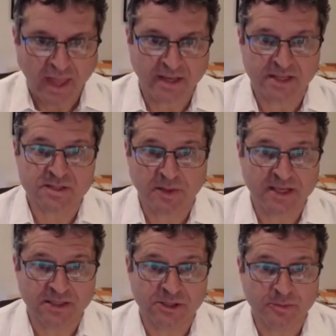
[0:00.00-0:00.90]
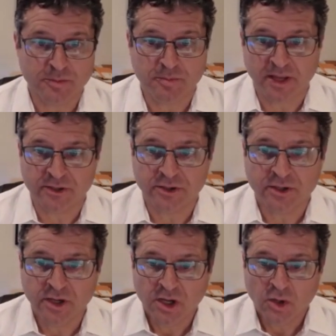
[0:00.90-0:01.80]
explain a little bit better
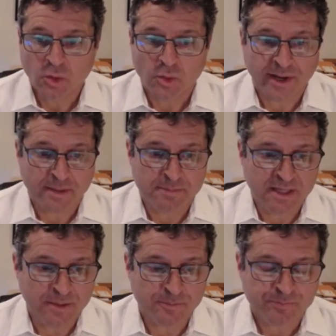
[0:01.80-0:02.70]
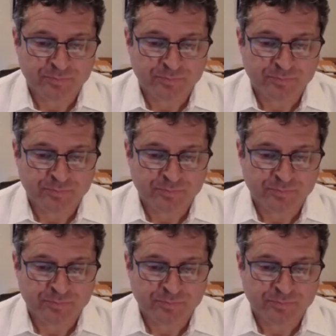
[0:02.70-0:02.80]
what I mean.